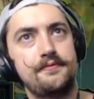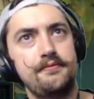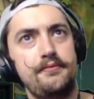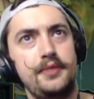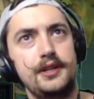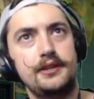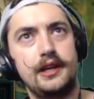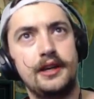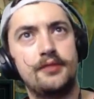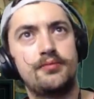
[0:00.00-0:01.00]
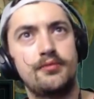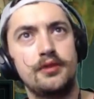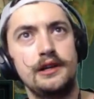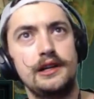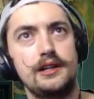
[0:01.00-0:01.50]
But hey,
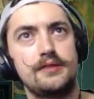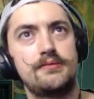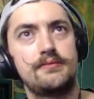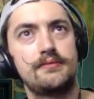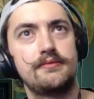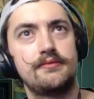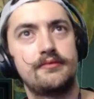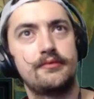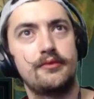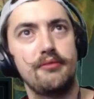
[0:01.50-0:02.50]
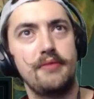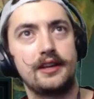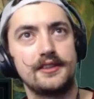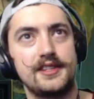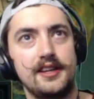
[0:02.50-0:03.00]
we're
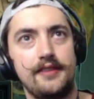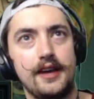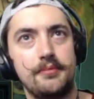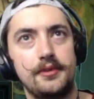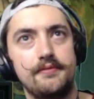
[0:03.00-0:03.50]
making stuff happen.